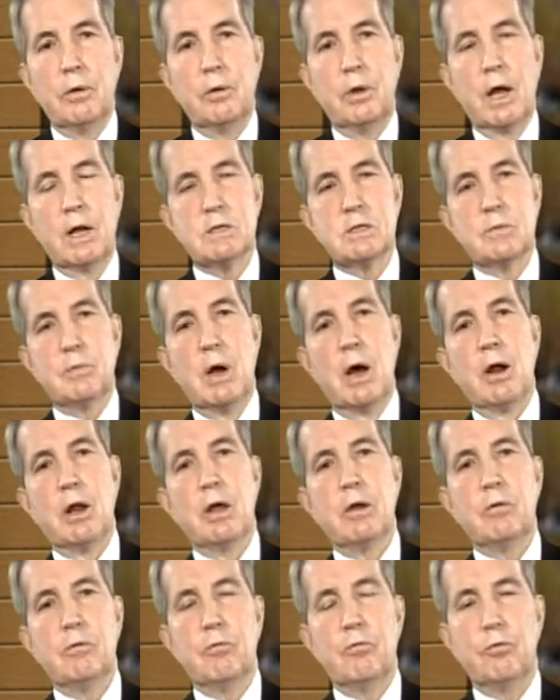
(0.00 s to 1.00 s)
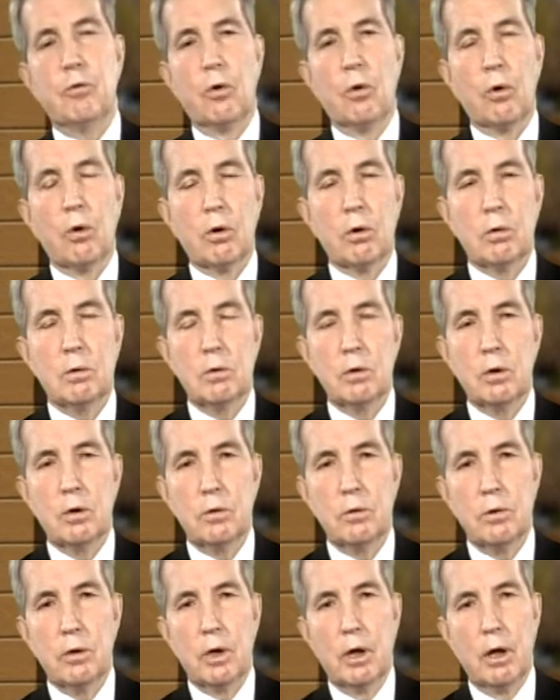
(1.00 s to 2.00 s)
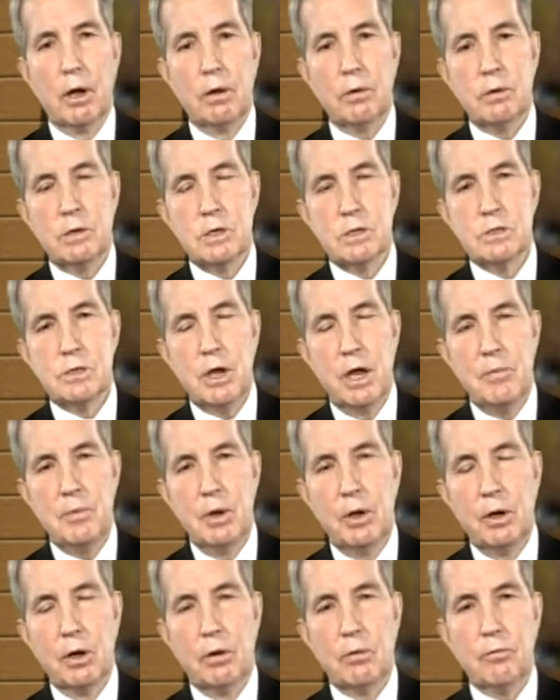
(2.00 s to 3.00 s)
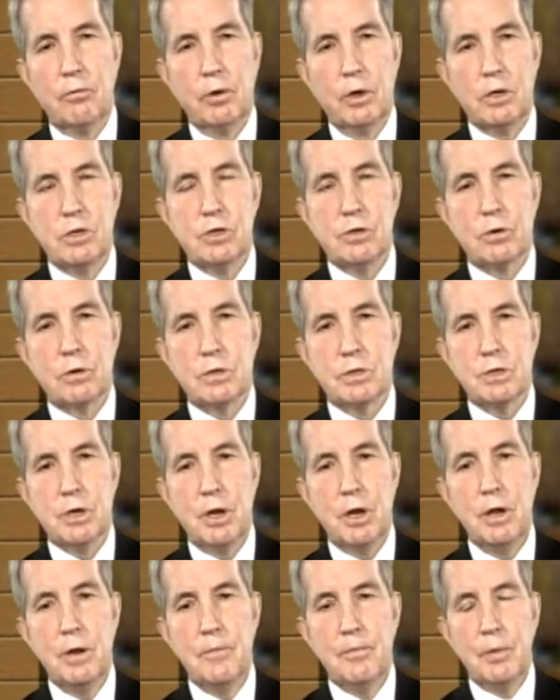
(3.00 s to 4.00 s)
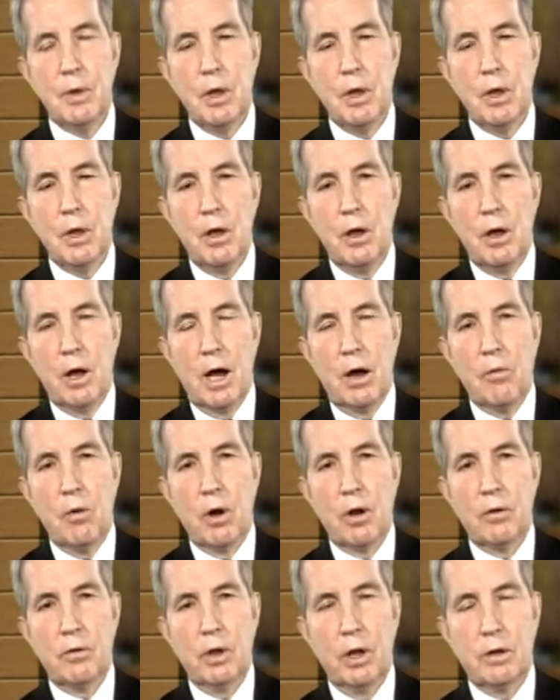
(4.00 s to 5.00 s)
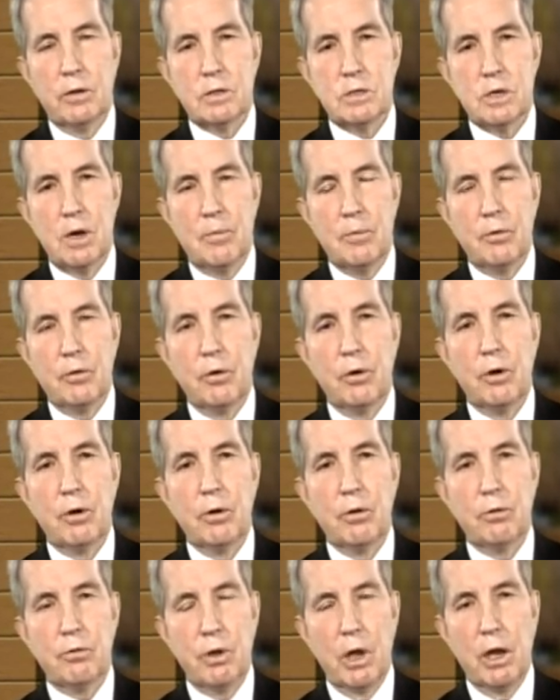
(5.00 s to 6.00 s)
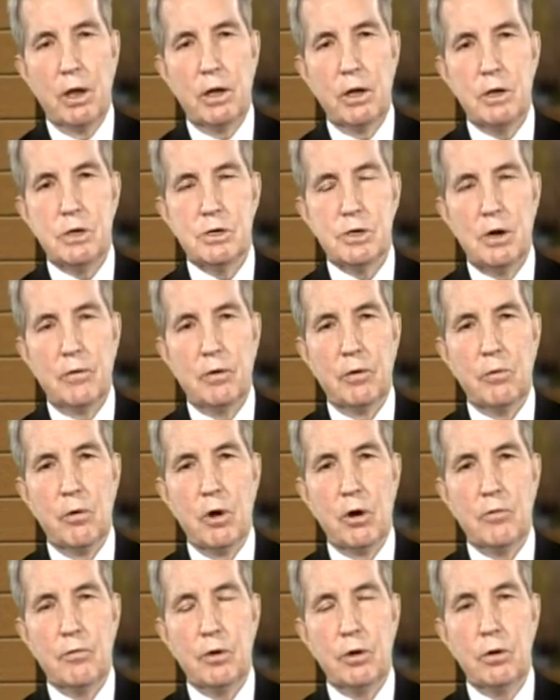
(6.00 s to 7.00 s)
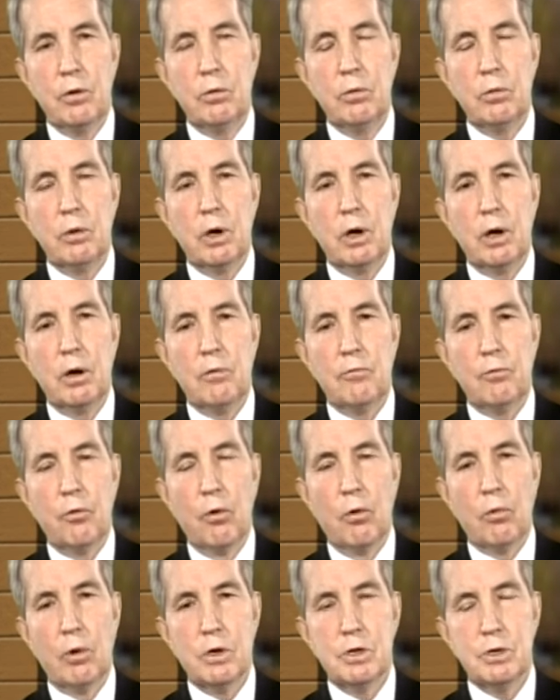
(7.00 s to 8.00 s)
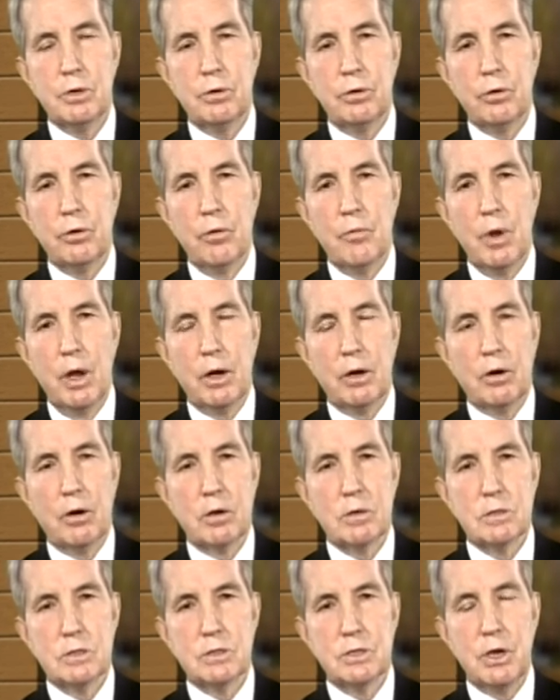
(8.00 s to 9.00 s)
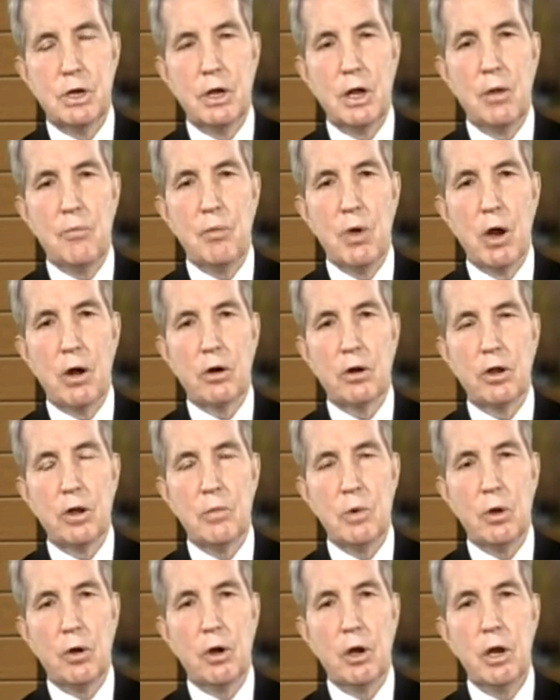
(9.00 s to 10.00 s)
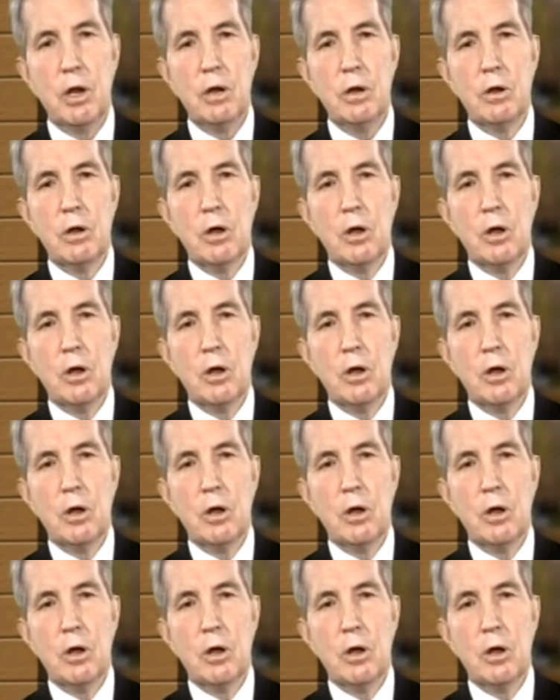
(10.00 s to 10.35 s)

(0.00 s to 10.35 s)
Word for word: that's about it for this taping of It's Your City. I want to take this opportunity to thank each and every one of you for what you do to make Carson City a better community.